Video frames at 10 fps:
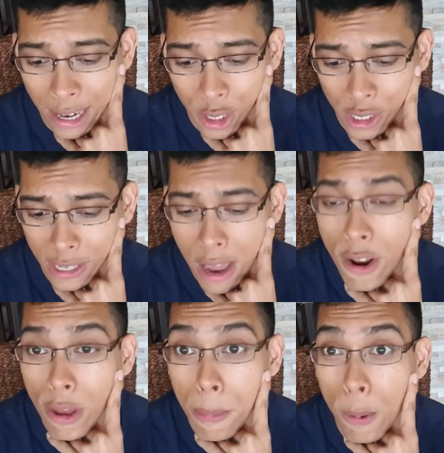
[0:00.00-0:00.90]
Just
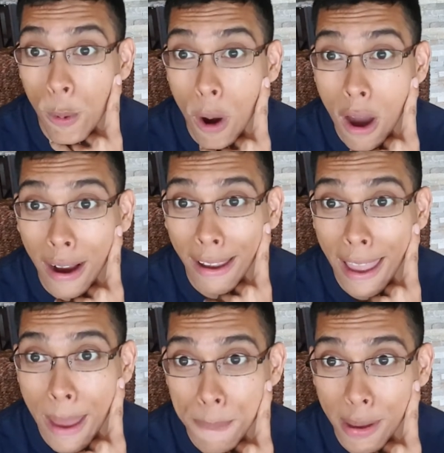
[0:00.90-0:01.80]
another prog
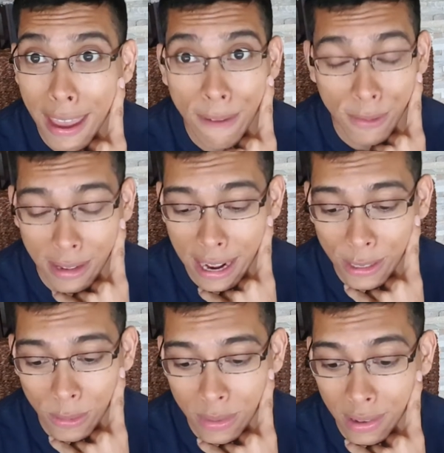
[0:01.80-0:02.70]
epic after the
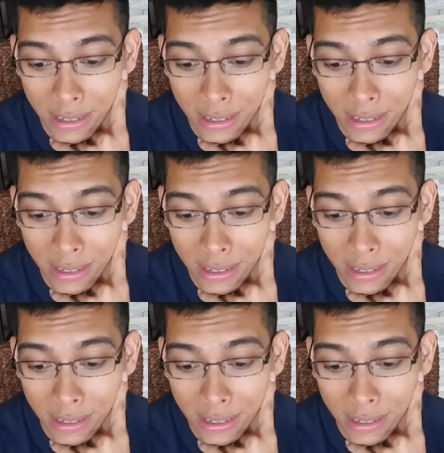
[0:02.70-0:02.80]
last one.